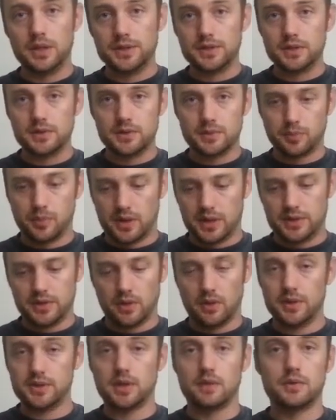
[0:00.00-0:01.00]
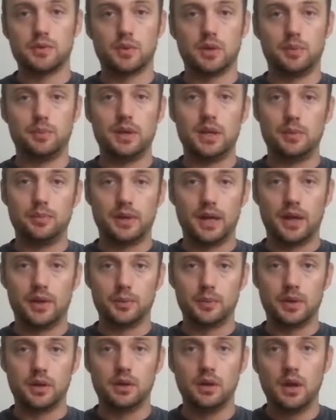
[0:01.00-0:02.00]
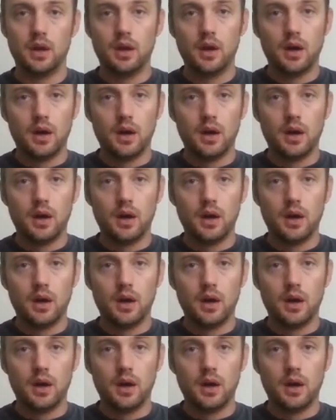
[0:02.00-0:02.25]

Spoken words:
inches, but it's only 720p plasma.